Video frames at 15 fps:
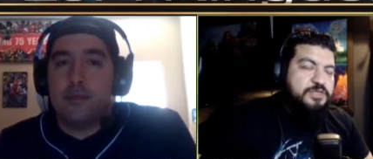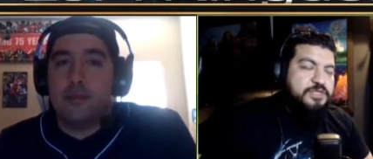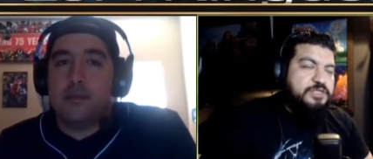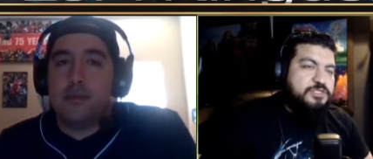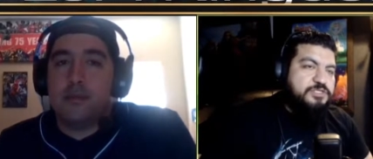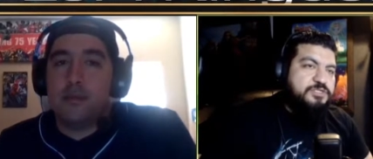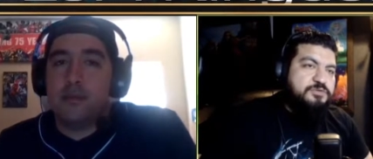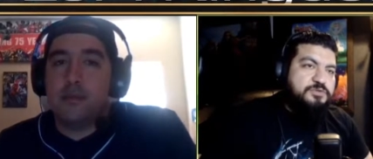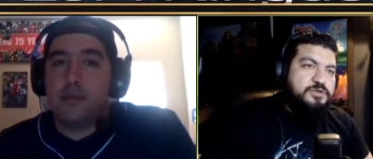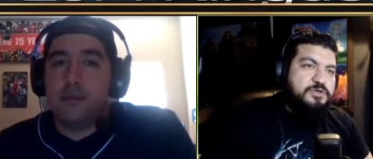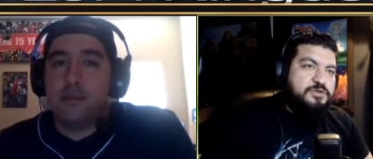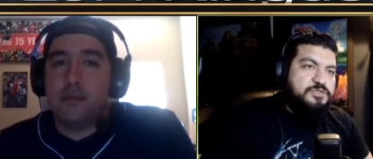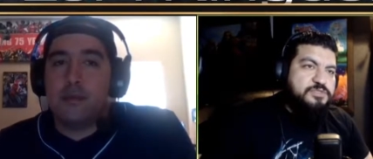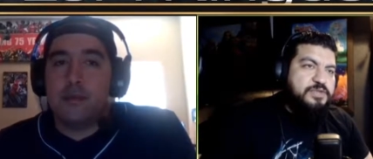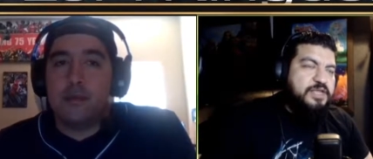Speaker 1: we can exclude
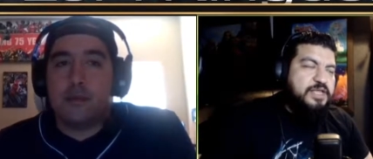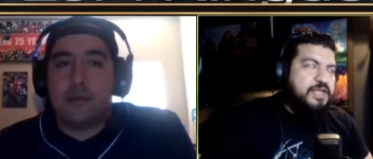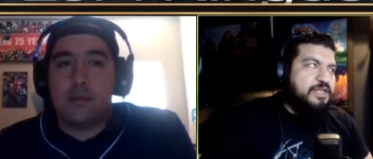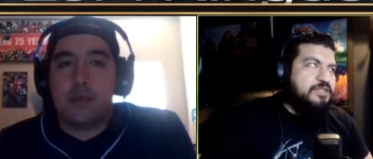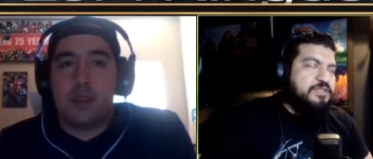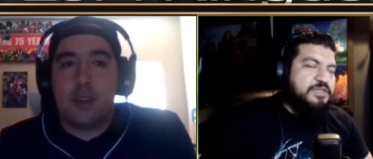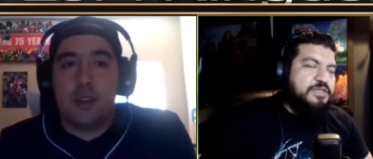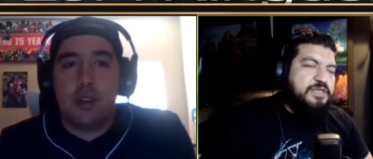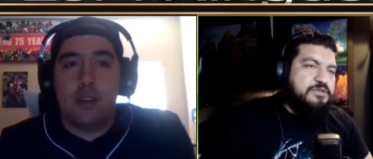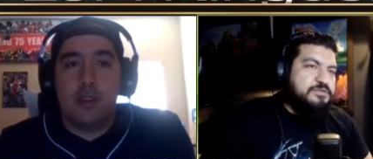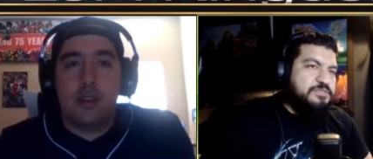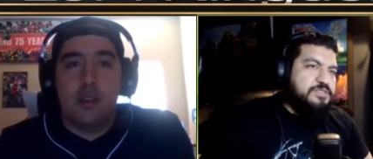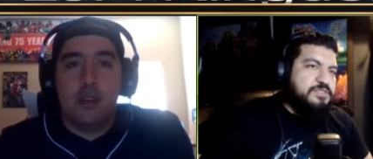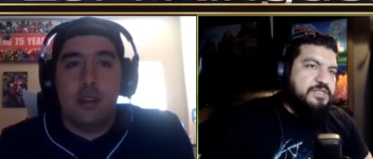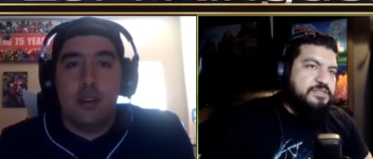those but anything
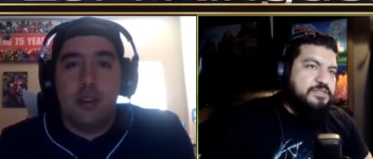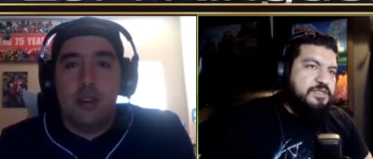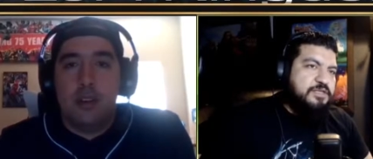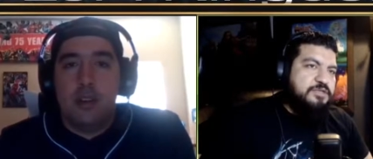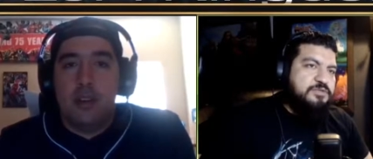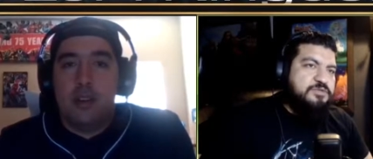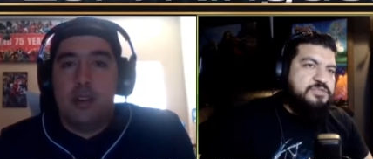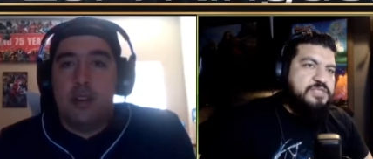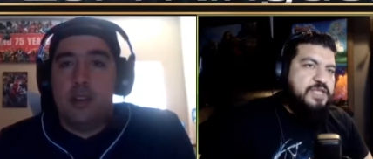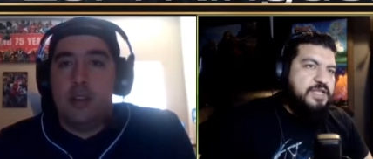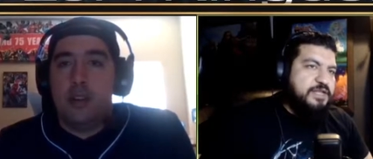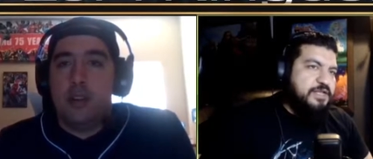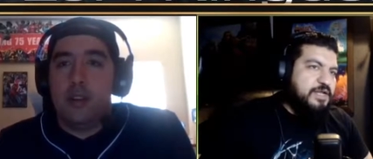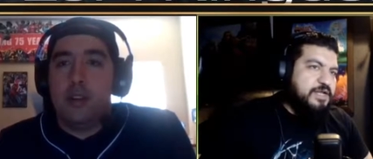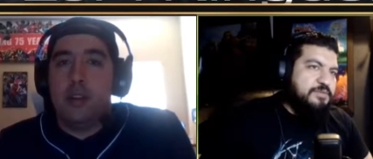else that includes
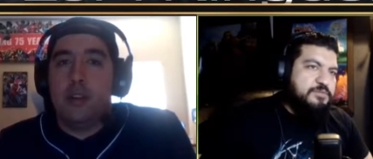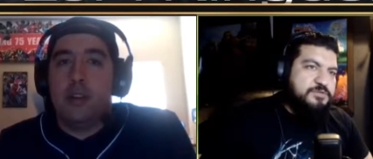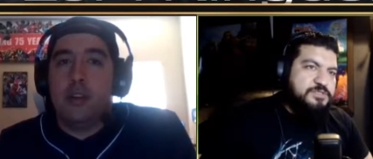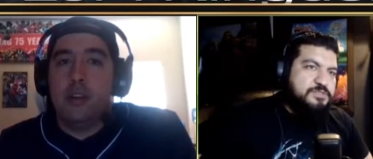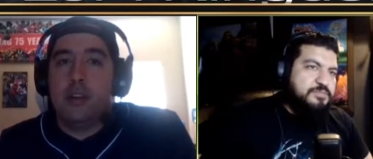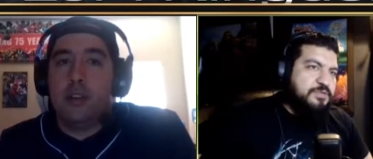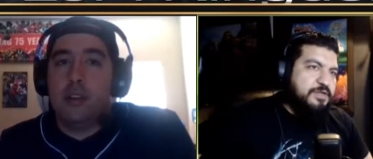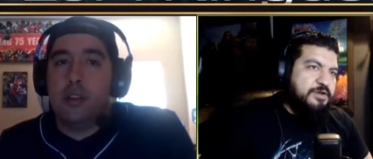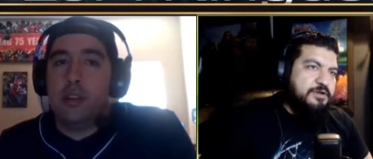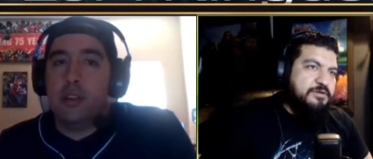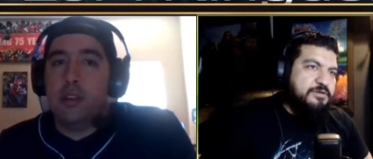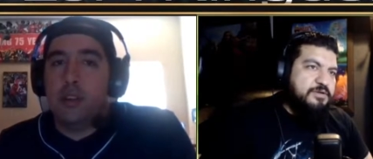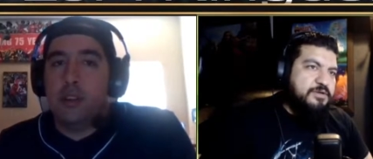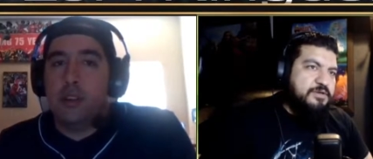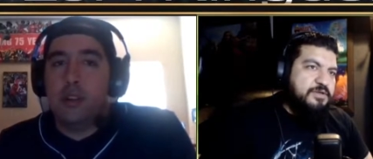any kind of
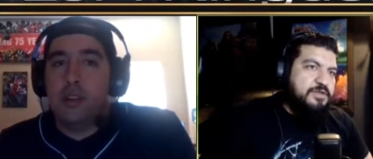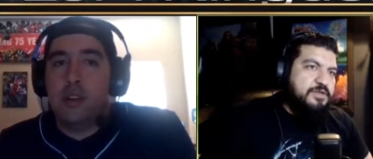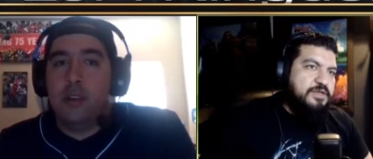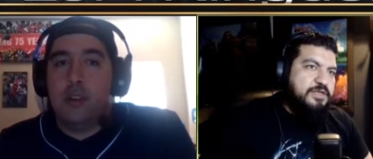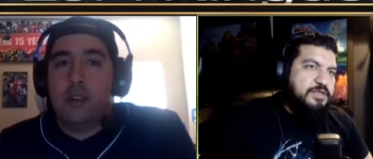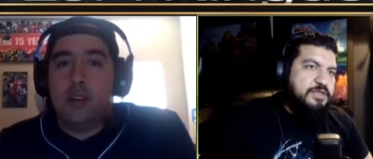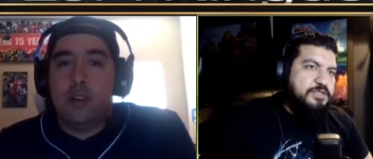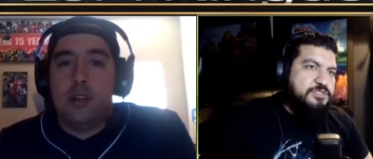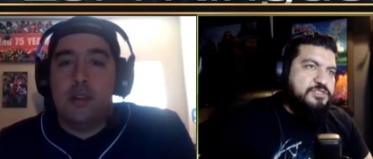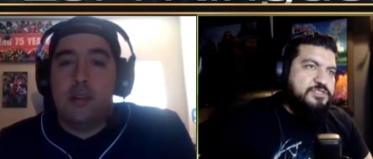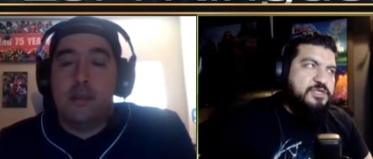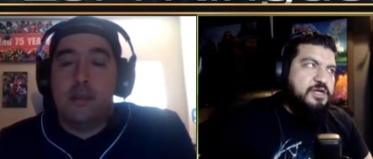multiplayer is just